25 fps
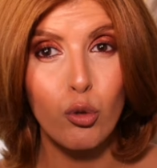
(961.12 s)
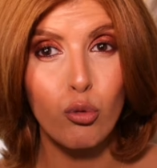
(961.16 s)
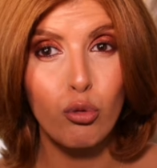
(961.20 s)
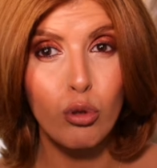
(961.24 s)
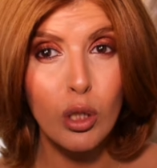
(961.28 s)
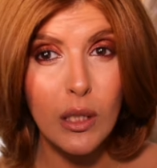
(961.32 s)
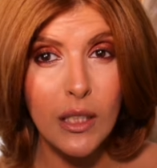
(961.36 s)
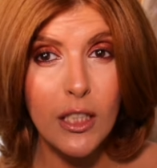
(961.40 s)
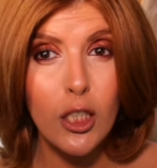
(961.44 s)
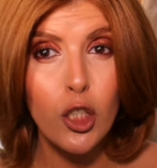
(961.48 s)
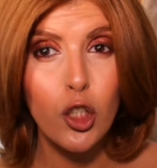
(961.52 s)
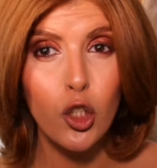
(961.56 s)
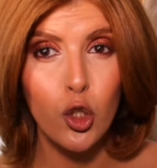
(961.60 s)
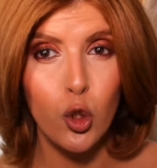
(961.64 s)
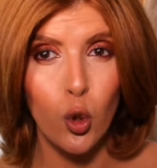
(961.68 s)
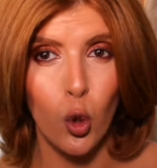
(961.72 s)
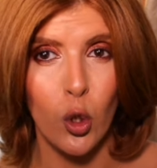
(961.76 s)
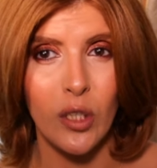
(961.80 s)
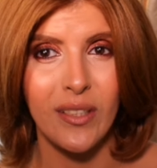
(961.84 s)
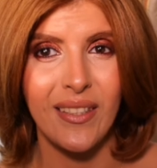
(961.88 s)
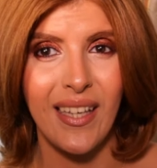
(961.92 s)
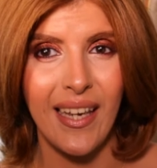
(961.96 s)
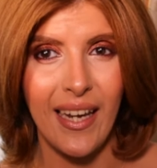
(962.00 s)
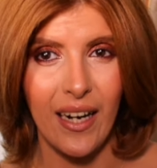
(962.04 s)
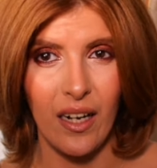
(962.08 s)
really
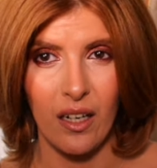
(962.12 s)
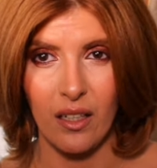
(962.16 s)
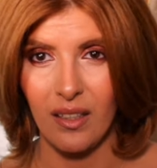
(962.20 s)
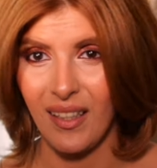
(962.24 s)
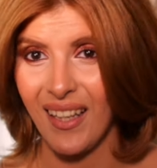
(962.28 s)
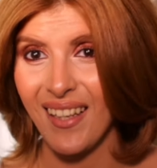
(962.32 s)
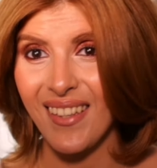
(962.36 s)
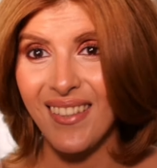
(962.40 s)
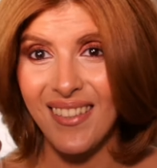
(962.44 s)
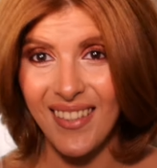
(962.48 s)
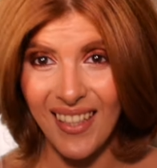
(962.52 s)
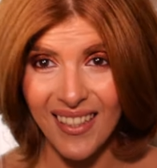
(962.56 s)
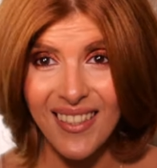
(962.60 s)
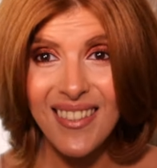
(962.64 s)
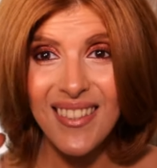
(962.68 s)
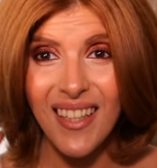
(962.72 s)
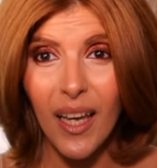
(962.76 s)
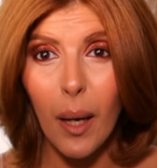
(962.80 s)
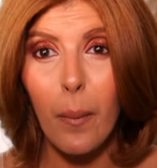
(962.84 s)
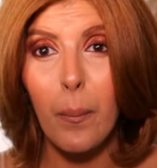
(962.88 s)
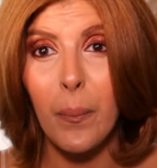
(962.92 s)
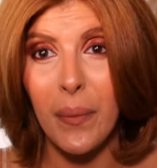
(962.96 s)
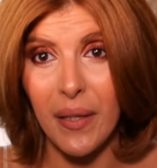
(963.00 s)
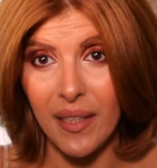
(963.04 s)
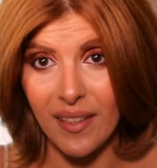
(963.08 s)
short hair, like let's say
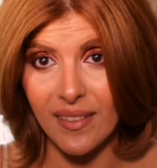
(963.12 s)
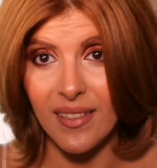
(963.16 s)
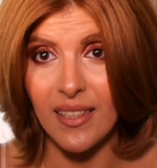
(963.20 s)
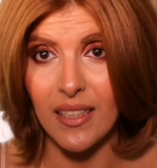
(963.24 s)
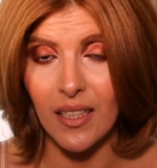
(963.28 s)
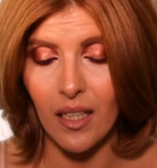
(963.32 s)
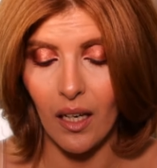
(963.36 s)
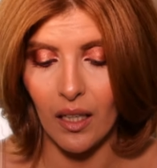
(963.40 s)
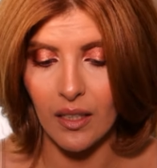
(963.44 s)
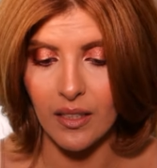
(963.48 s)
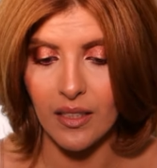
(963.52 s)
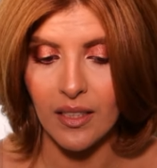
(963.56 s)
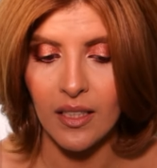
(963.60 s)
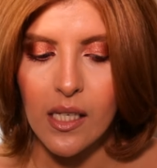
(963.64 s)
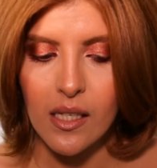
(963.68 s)
a pixie cut.